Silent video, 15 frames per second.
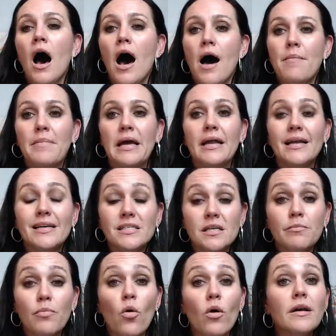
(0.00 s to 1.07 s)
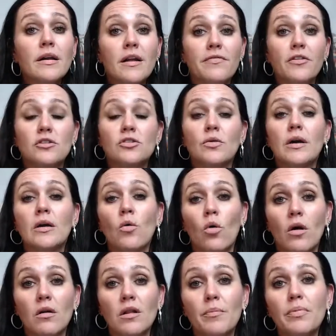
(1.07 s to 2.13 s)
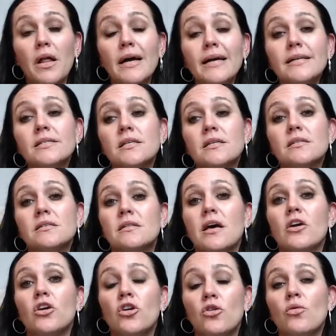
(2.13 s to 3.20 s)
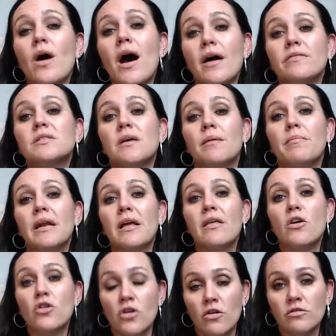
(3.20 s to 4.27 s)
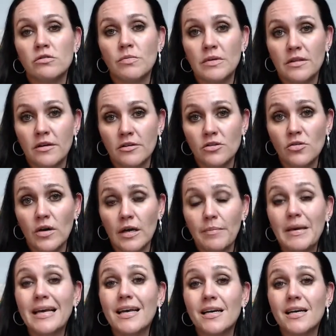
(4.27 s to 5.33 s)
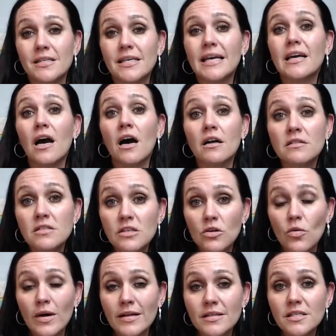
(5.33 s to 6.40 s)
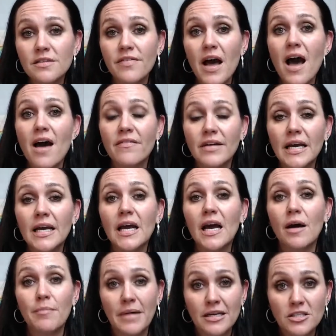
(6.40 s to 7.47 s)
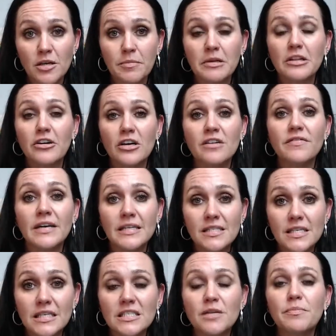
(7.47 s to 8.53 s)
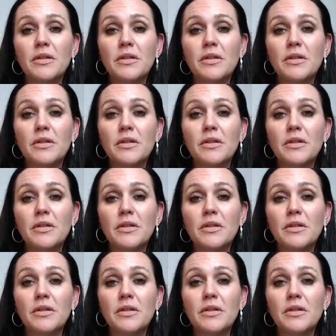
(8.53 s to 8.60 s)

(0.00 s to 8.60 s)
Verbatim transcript: It is important if you're doing oral appliances that you have somebody that knows what they're doing, because a consequence of having a mandibular advancing